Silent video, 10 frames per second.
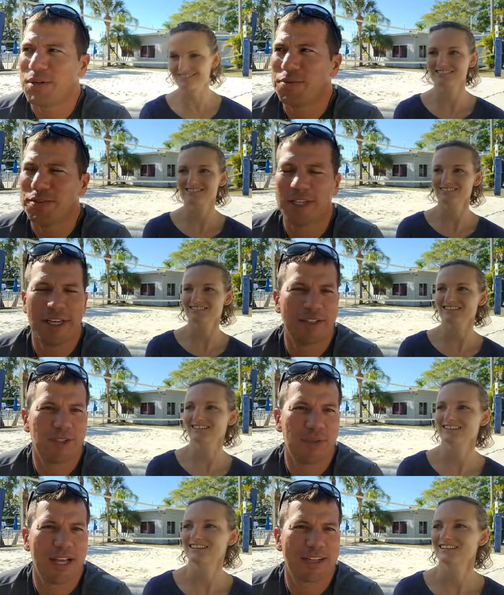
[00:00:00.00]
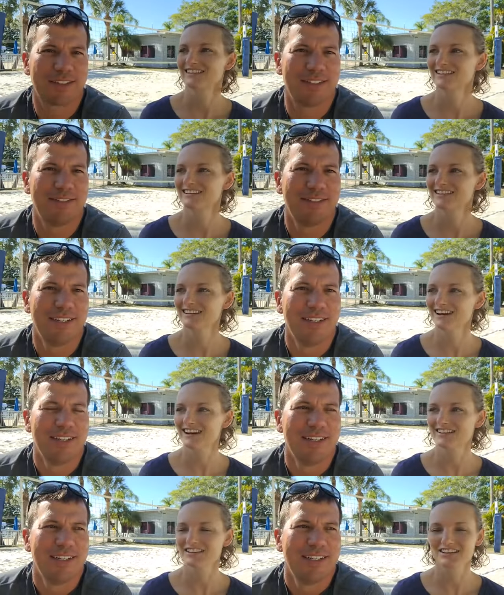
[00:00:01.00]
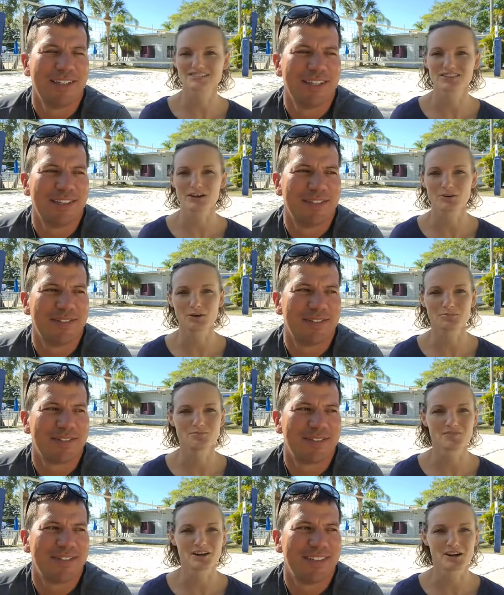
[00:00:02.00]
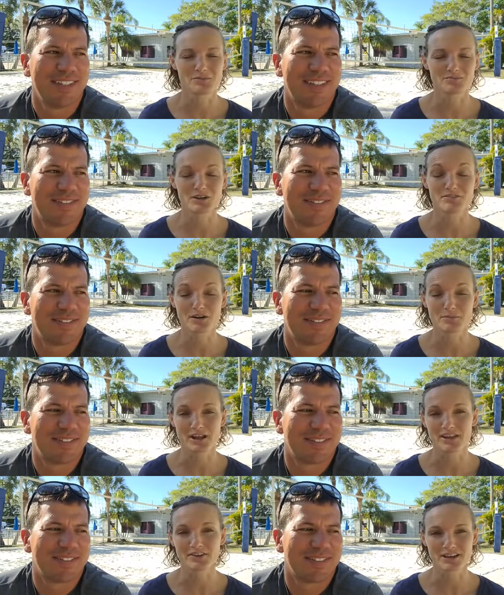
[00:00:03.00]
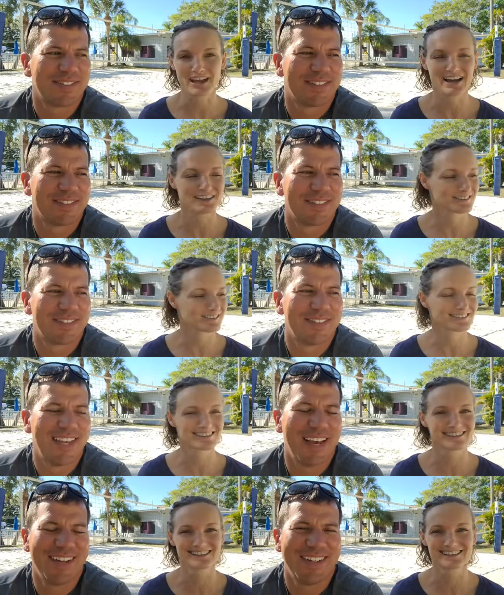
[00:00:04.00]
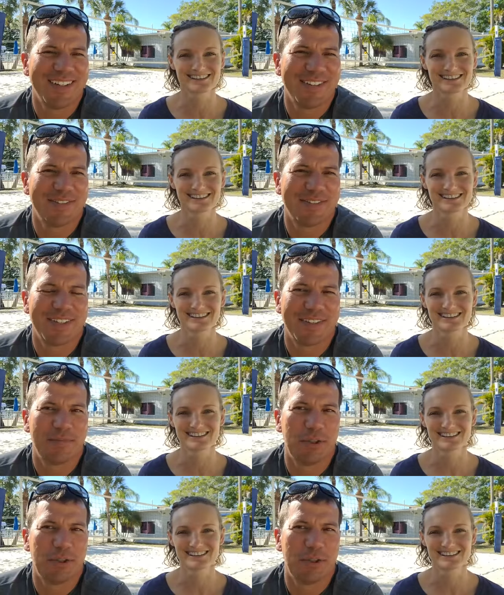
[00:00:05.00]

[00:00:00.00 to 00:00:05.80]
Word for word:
Speaker 1: a wonderful day just relaxing
Speaker 2: yeah the kids love them um, yeah. love them and their cats yeah